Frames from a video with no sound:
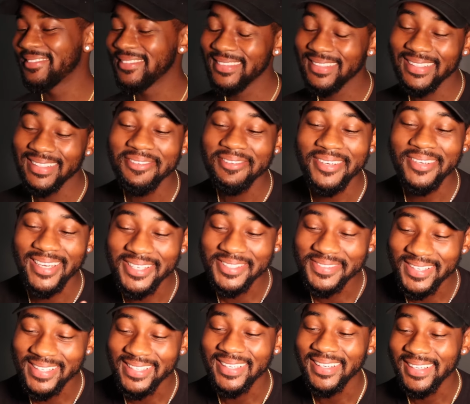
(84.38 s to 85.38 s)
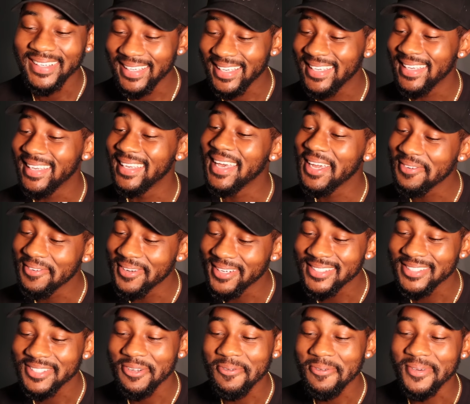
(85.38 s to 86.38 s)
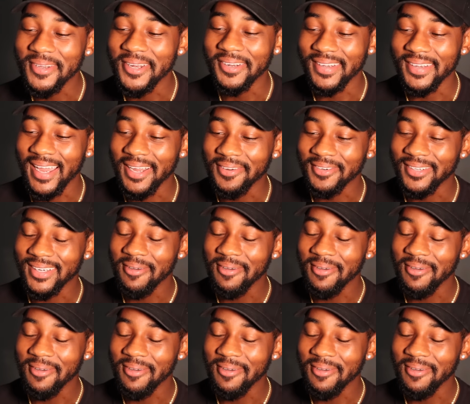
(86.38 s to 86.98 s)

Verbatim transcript: them niggas went, they went stupid on that one.